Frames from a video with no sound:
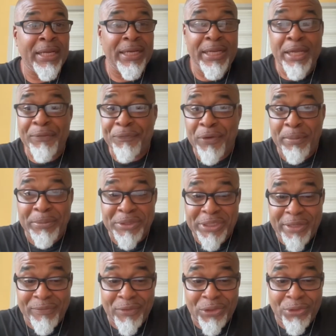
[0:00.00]
Lead Farmer
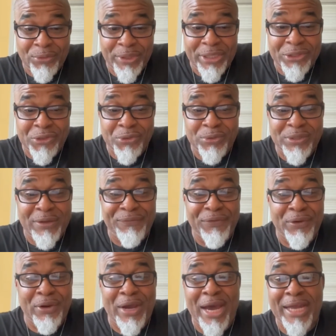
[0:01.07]
73. As soon as I
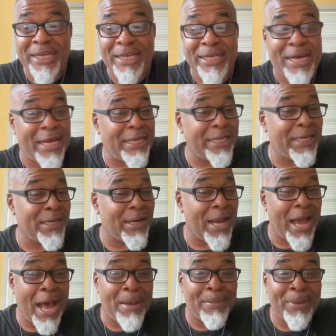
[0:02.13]
figure out how to get out of here,
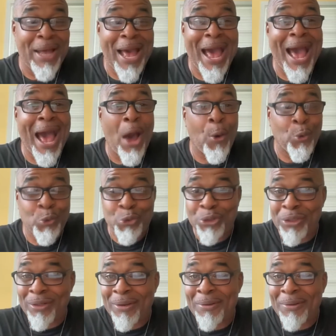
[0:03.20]
I'm out.